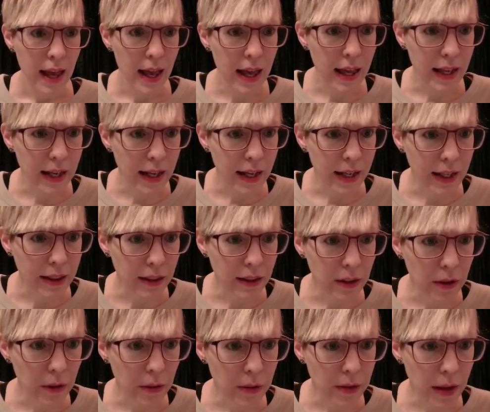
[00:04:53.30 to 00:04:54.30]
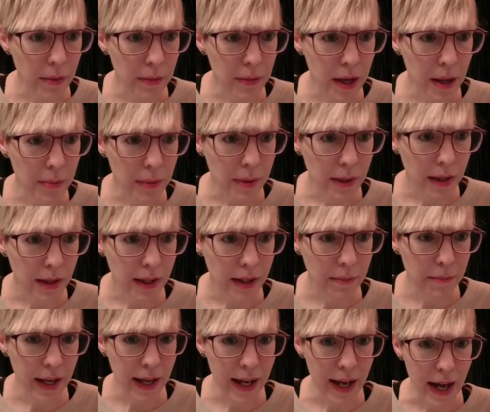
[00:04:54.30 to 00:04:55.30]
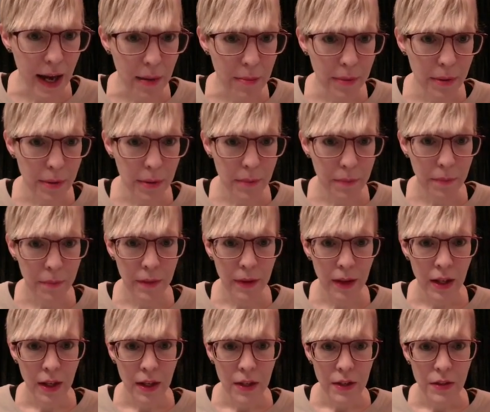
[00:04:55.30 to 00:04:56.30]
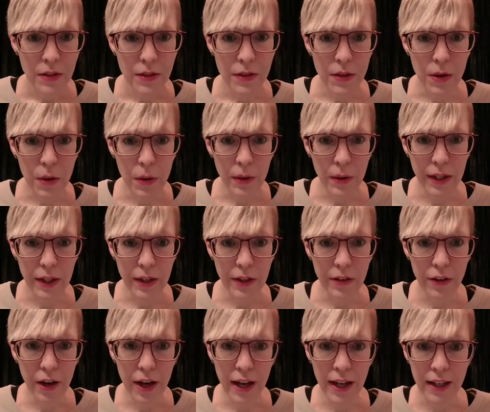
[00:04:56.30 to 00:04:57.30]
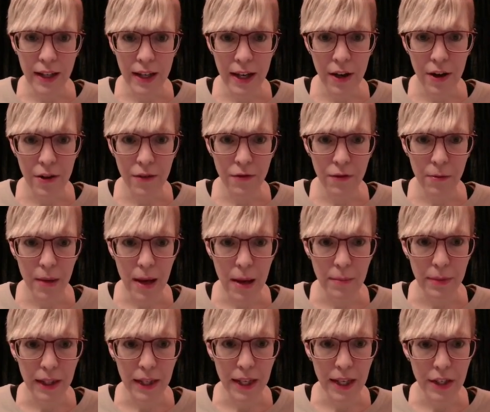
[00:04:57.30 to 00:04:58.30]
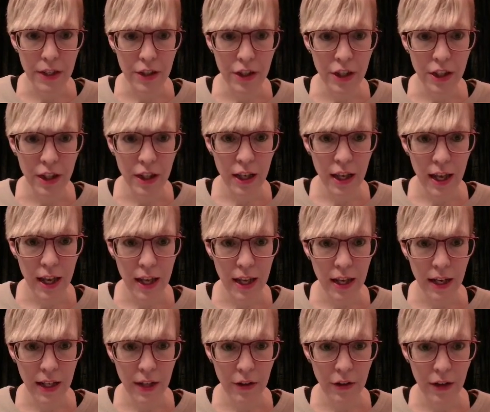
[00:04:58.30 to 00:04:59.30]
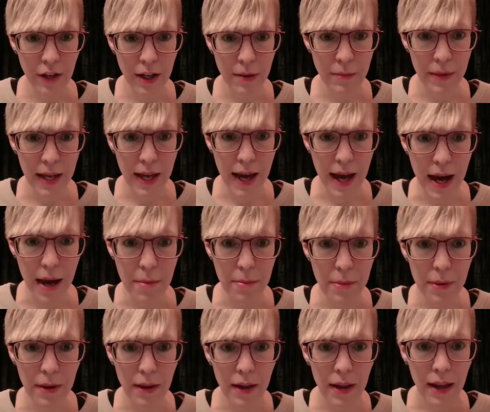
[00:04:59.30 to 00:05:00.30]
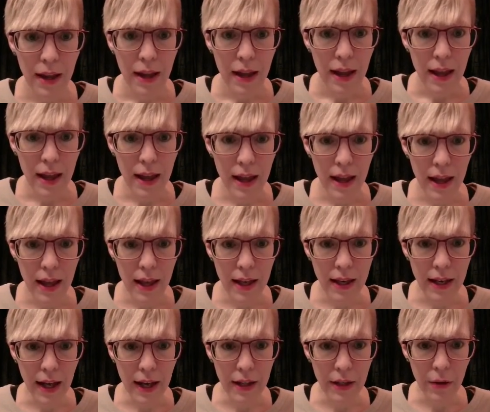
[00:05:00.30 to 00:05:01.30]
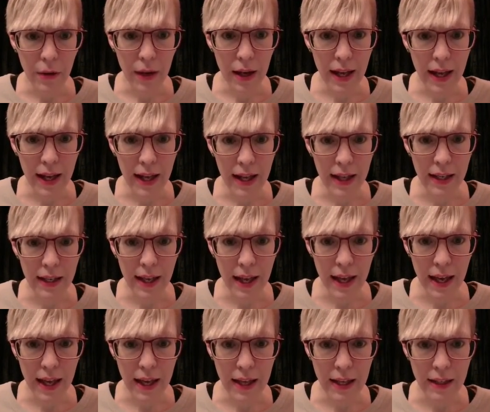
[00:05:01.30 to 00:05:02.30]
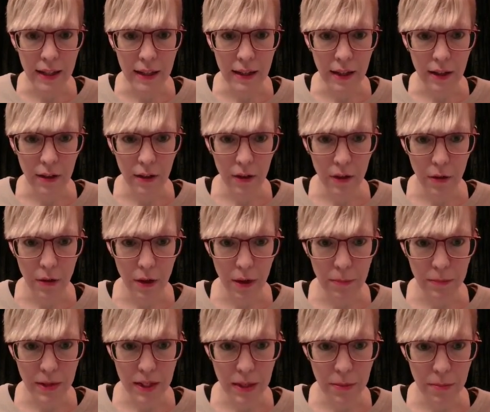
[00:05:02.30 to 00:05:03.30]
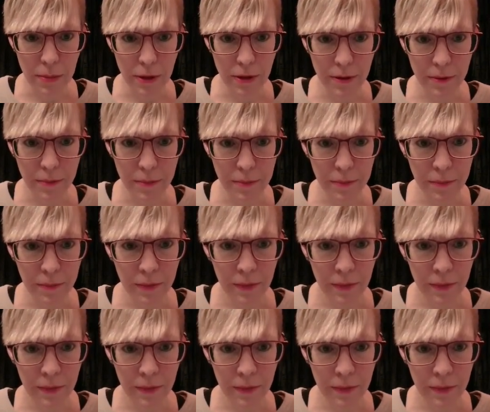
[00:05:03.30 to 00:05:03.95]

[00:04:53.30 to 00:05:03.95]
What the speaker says: and I load them up in my app. So here I inherit from application, and I create my app. and I go ahead and load up Timber.